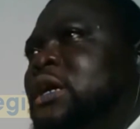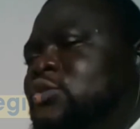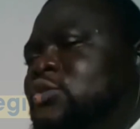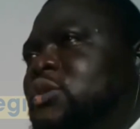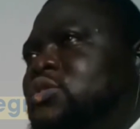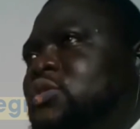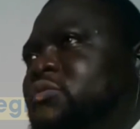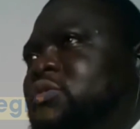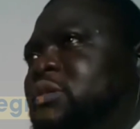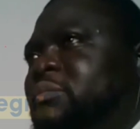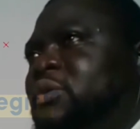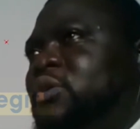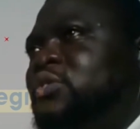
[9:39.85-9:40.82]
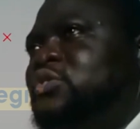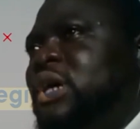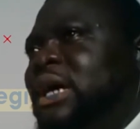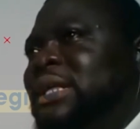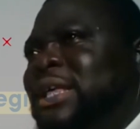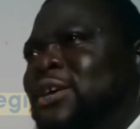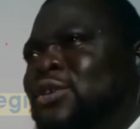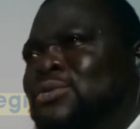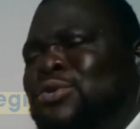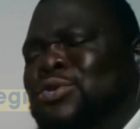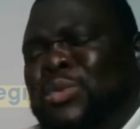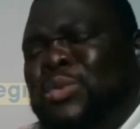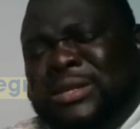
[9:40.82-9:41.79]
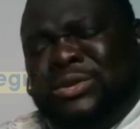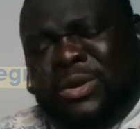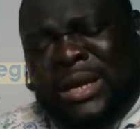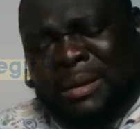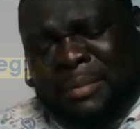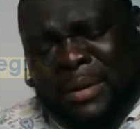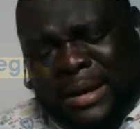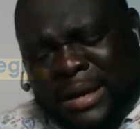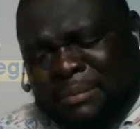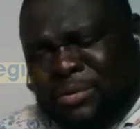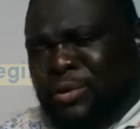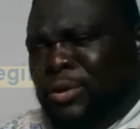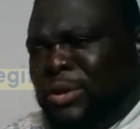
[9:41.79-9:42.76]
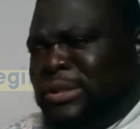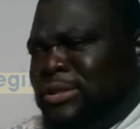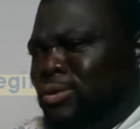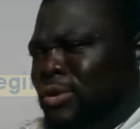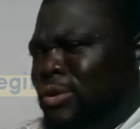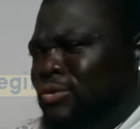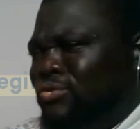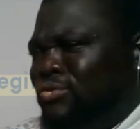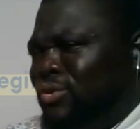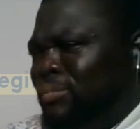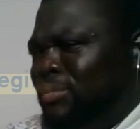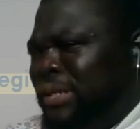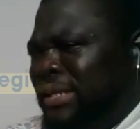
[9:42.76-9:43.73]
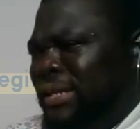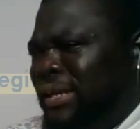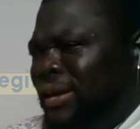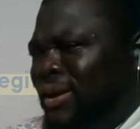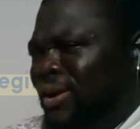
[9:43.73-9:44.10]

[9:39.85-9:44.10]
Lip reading: It was confusing because I think you were talking about him not talking to somebody.